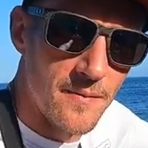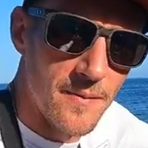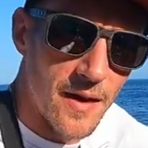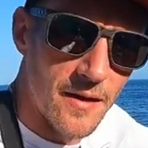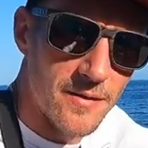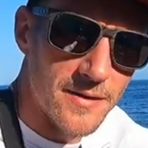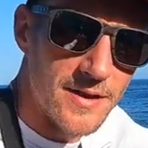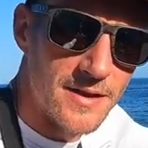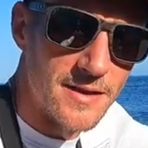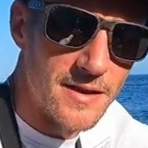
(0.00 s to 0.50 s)

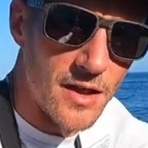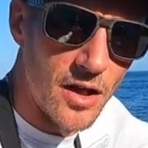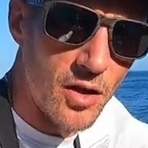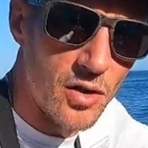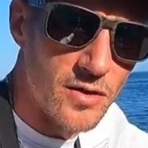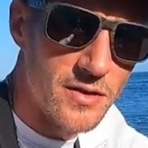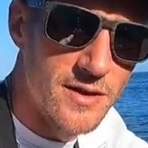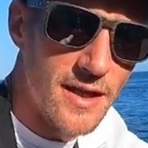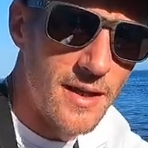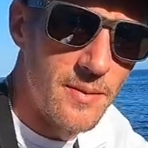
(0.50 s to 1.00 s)
Now this is a
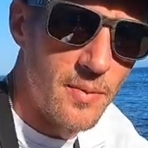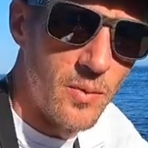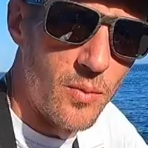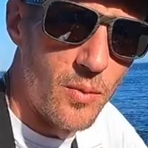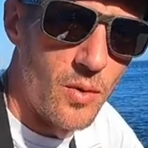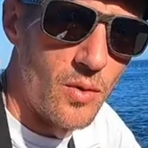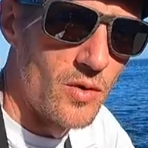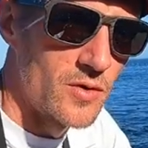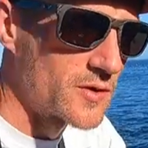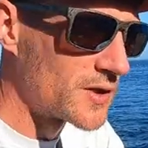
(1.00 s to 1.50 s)
lot deeper
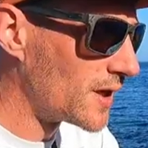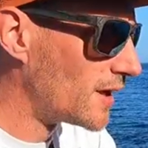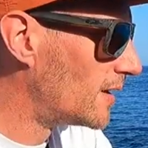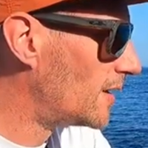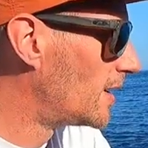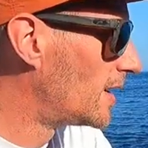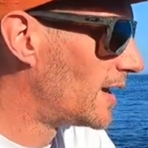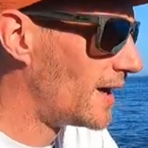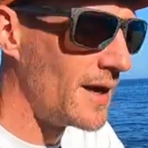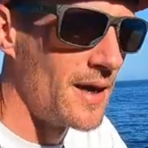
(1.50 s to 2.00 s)
water.
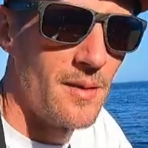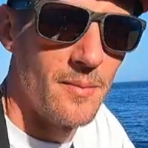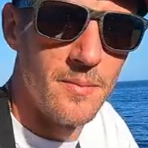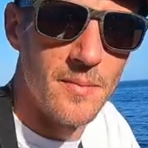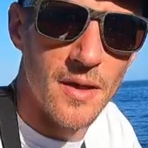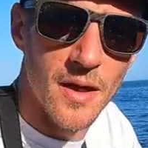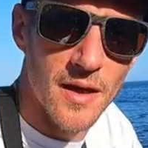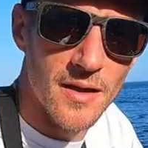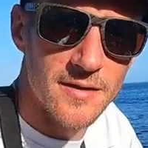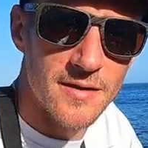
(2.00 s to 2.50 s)

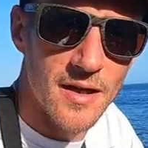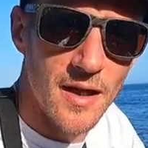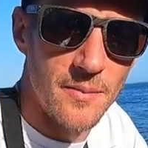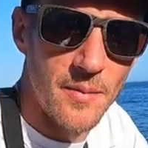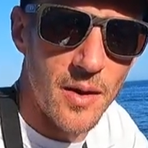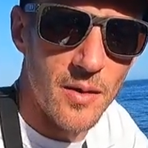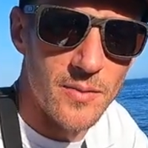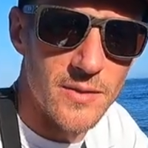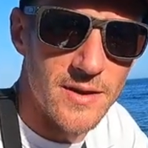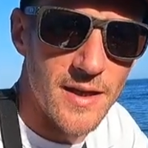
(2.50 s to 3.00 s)
Last
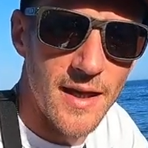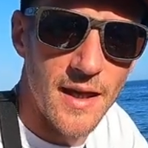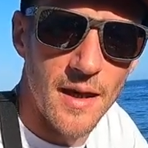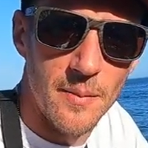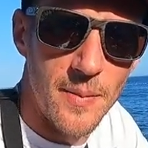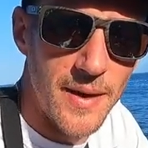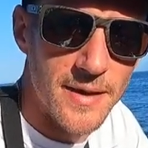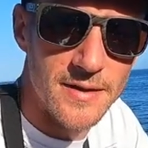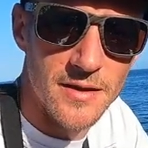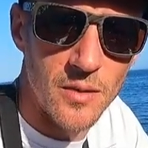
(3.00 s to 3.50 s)
time I was here,
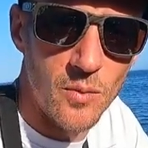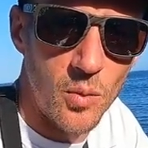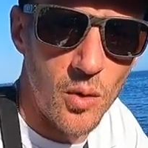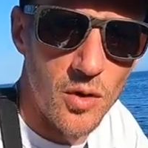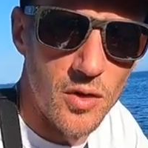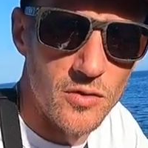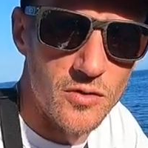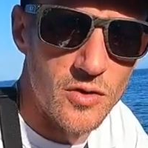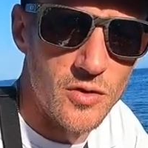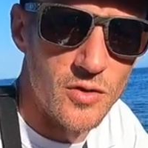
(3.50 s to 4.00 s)
I picked up
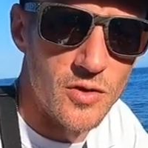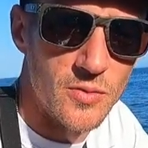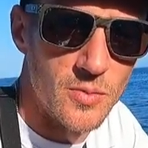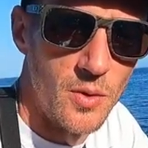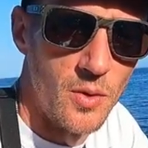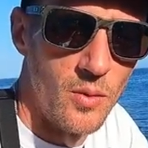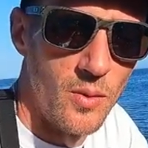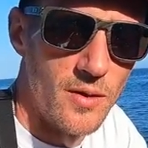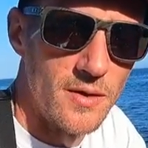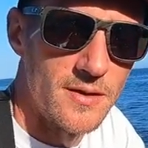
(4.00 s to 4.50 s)
one or two
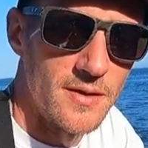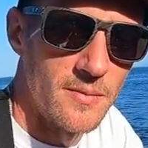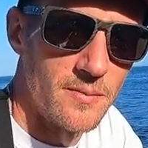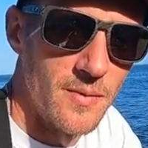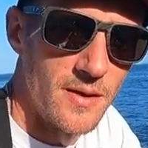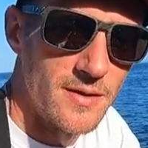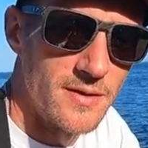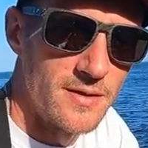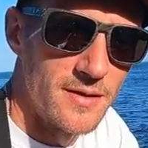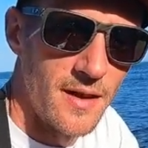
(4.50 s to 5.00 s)
small ones in
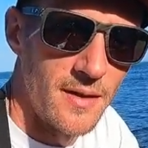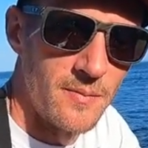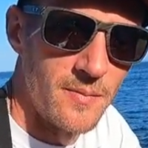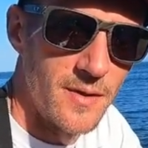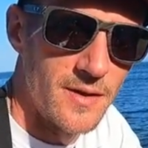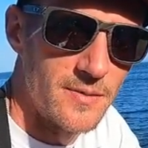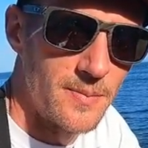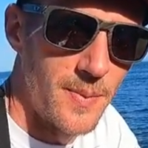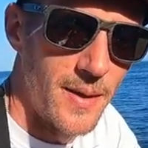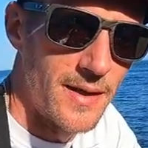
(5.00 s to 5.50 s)
this
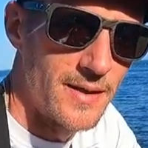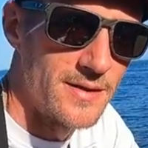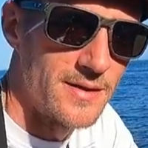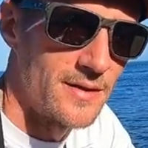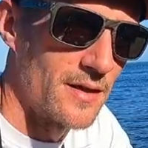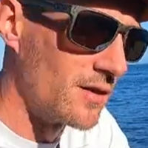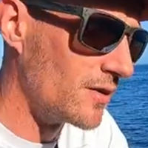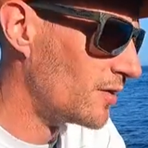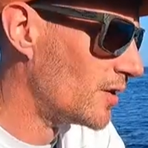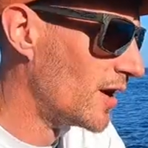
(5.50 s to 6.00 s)
bit,
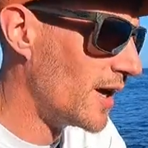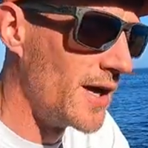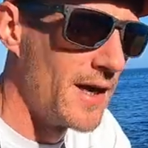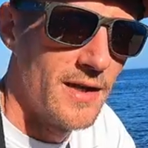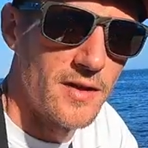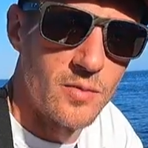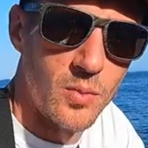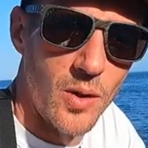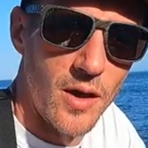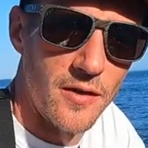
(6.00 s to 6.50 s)
so
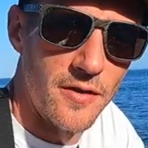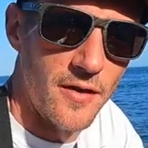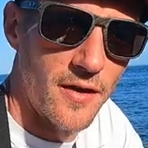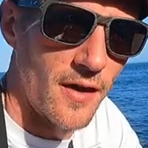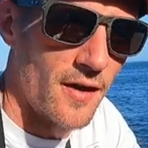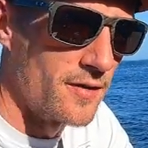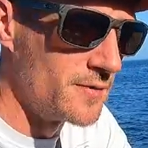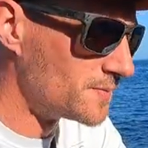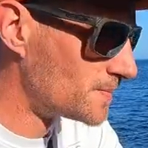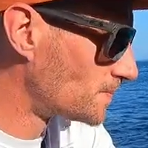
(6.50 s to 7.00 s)
it's worth a
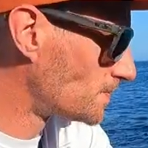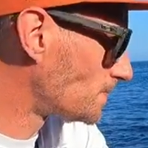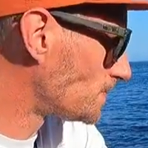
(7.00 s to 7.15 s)
go.